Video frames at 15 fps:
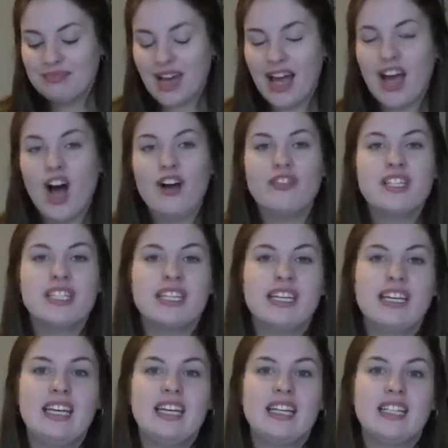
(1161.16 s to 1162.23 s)
I
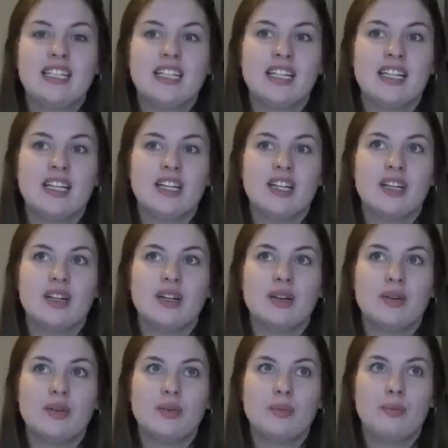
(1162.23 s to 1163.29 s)
obviously
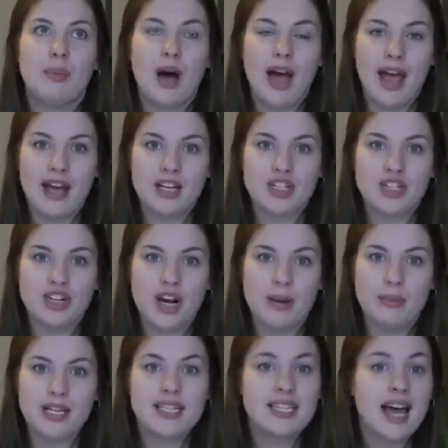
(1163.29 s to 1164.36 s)
bought extra
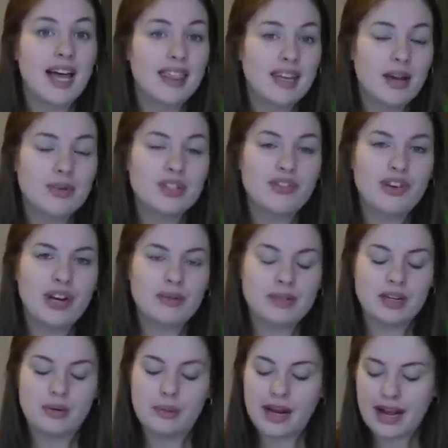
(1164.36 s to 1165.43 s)
because I think I was afraid I was
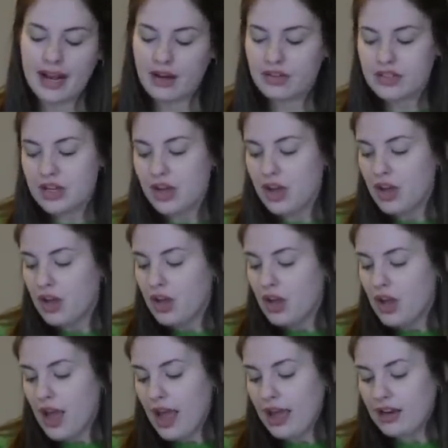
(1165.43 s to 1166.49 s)
going to run out
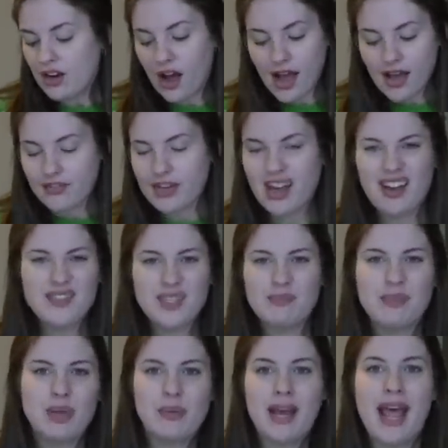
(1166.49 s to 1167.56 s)
and not have enough.
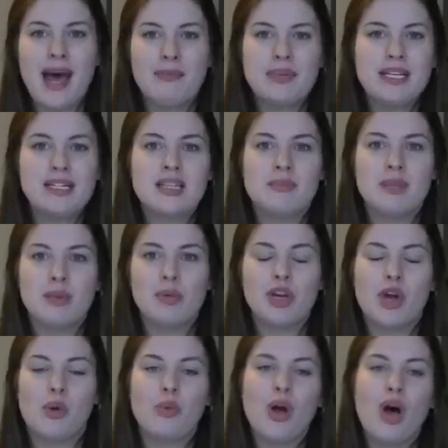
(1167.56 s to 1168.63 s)
Something would happen, something would
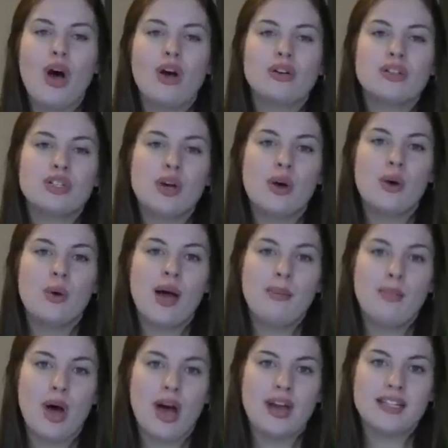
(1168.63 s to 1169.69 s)
go wrong, so I
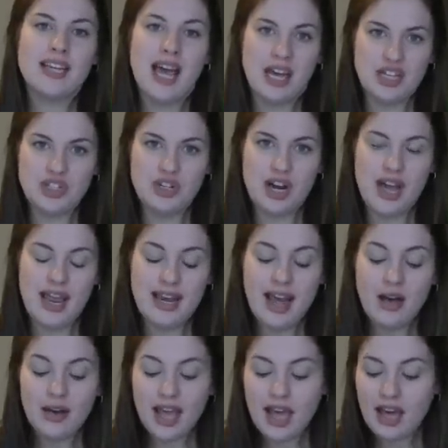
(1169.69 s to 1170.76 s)
bought extra. And
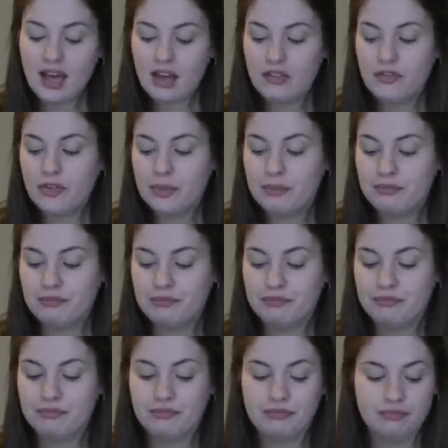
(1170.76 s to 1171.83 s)
now I have
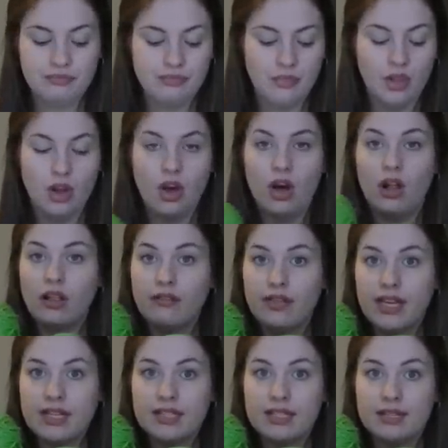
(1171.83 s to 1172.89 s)
all of
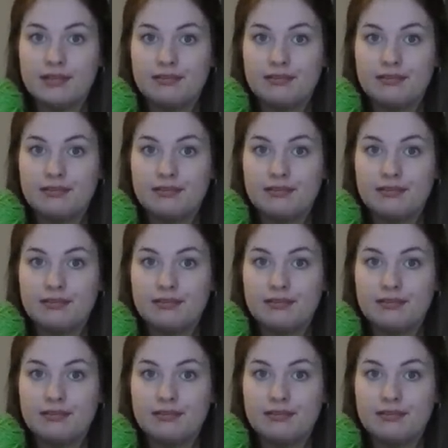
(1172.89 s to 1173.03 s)
this.